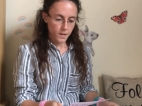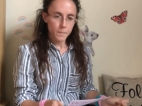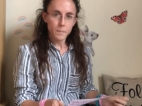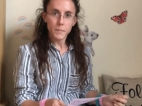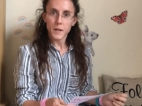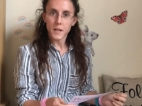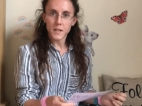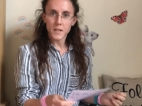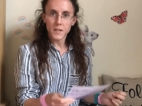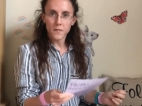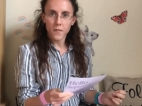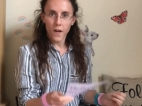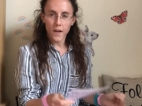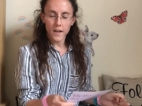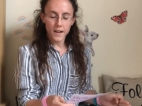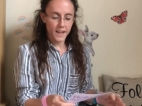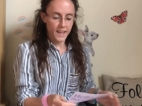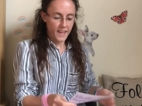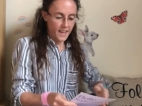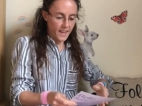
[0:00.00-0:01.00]
But it's
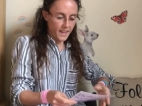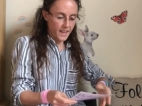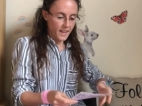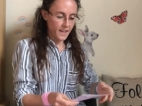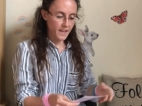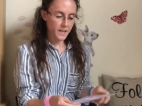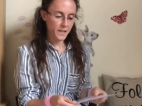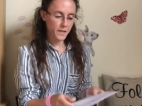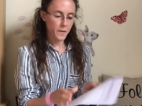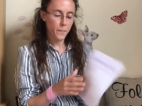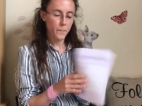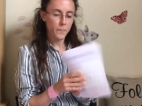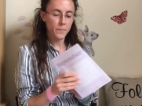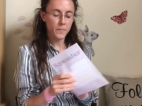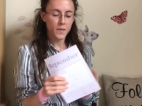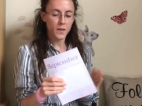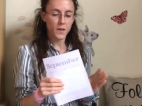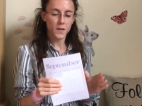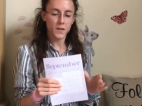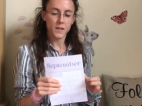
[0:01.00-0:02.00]
finally here,
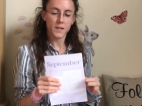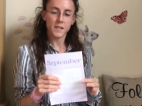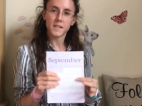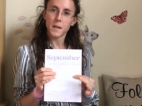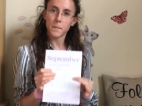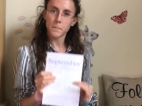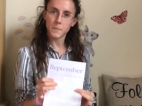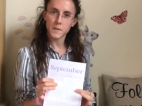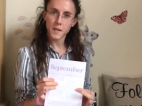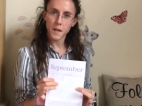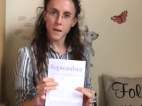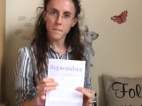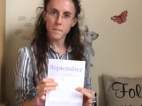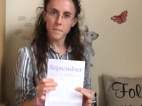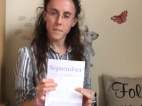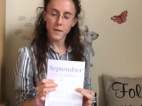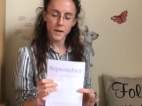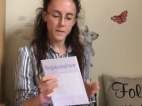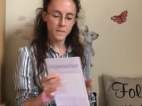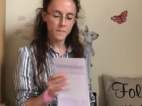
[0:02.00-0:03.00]

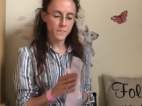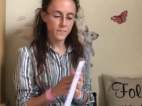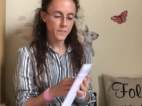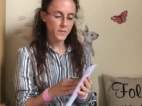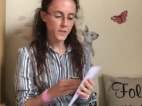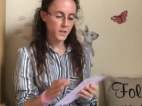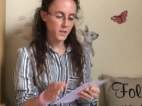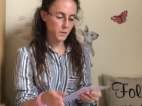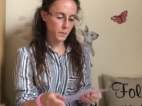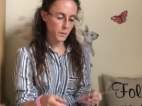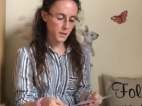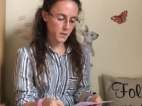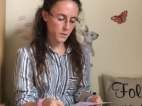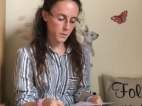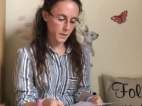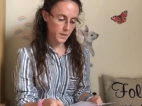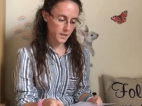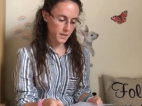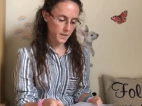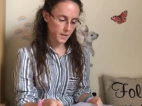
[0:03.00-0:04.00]
September
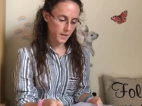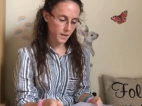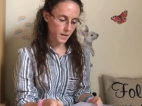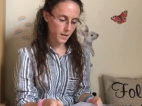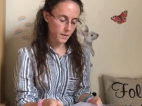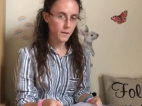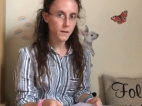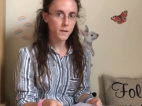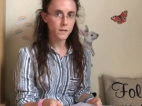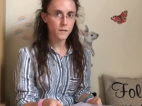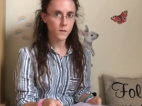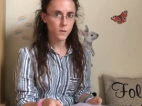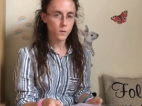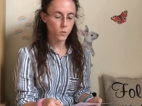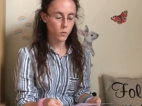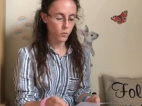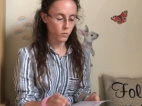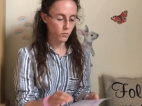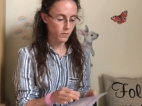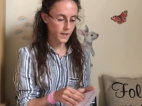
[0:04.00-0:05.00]
2022
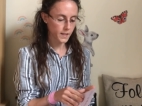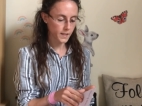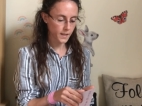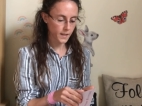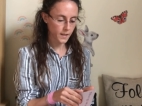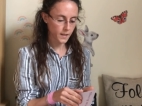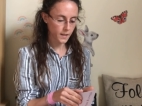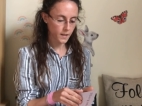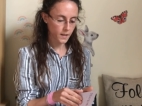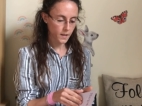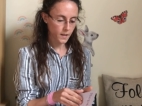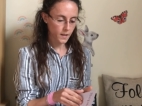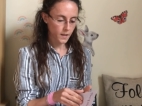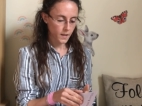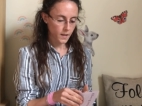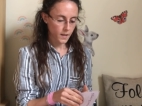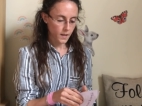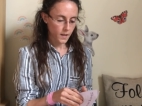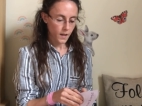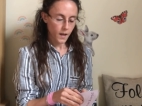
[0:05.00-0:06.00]
already.
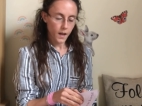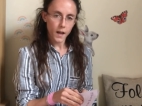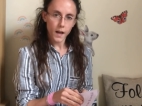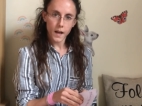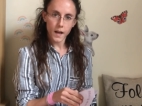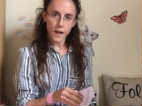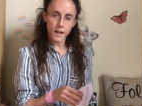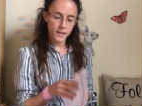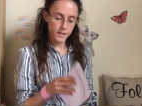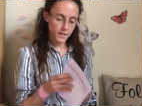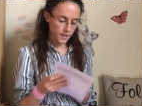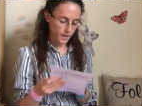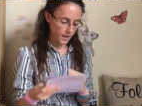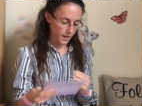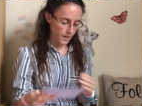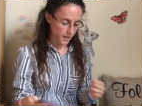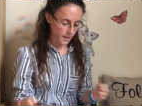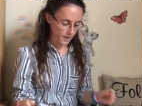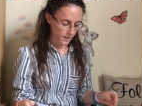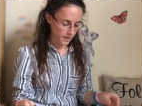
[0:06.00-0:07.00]
And
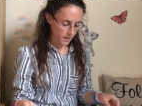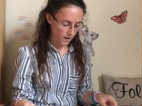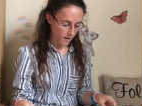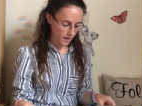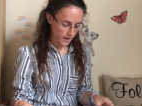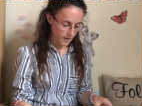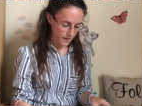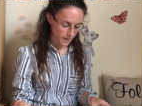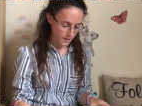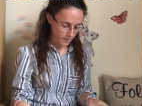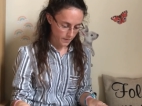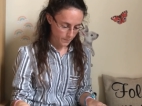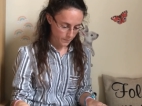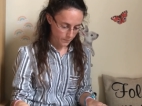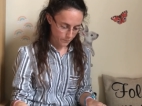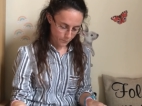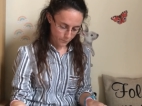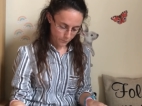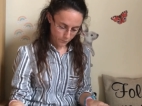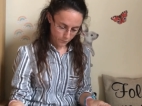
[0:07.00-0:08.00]
inside
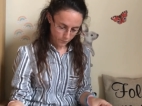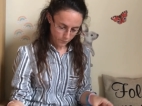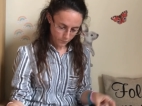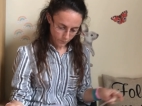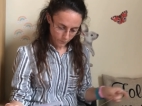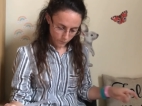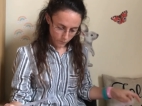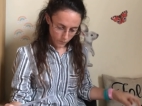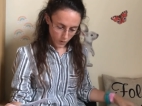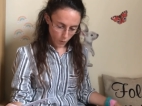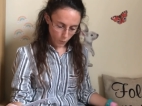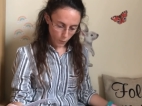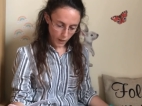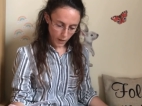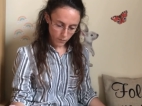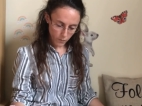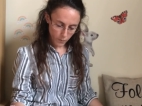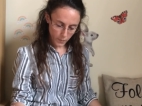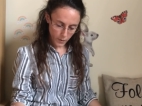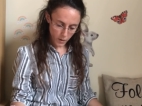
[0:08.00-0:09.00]
we
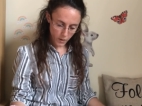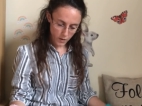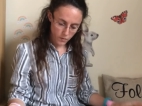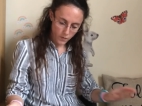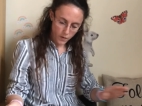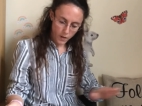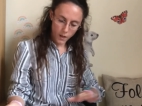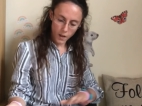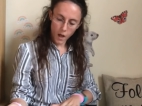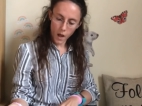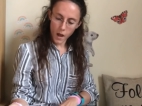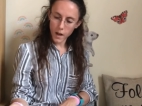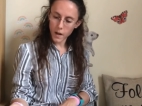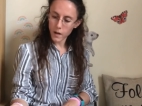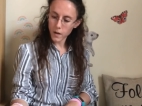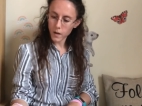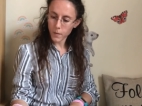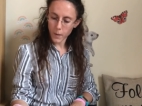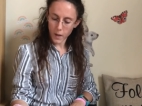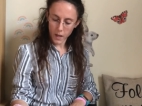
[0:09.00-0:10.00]
have a beautiful
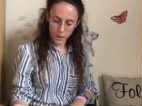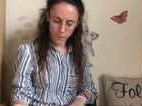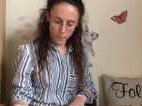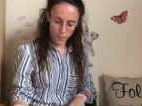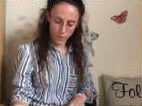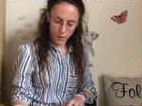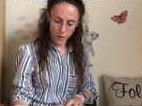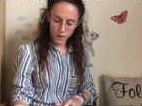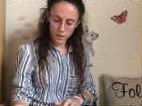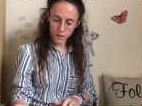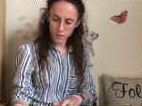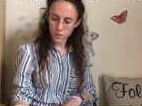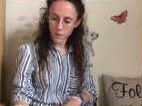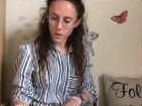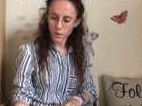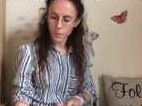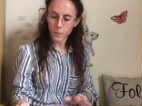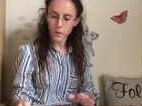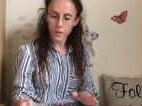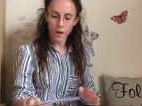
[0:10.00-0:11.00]
lilac paper
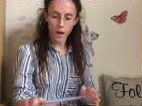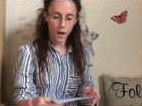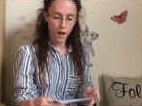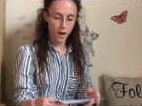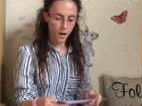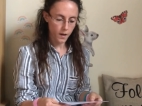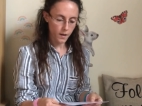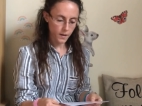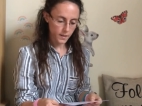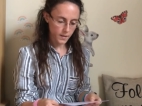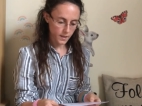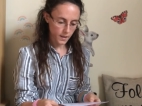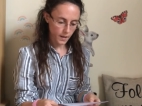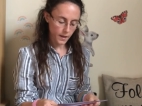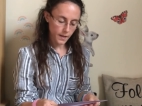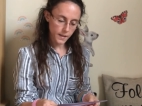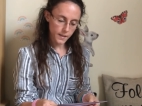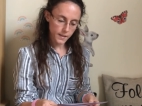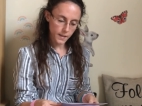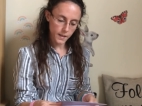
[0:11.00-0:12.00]
with a heart and
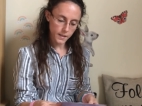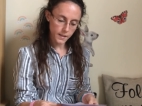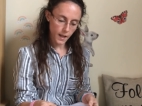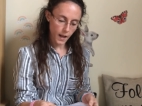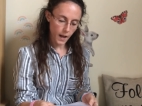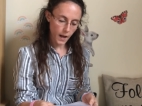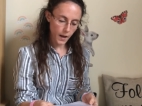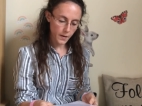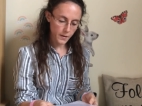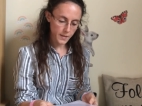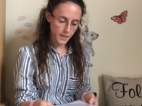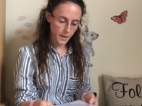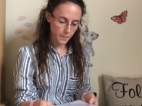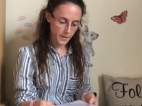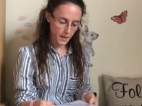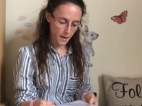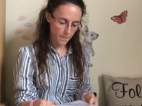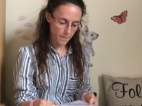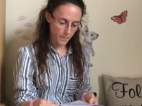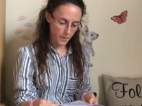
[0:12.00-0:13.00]
it says, Hello
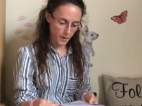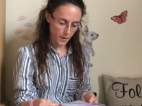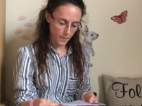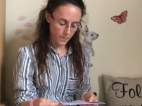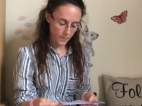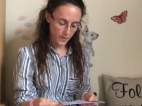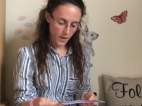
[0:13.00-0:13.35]
September.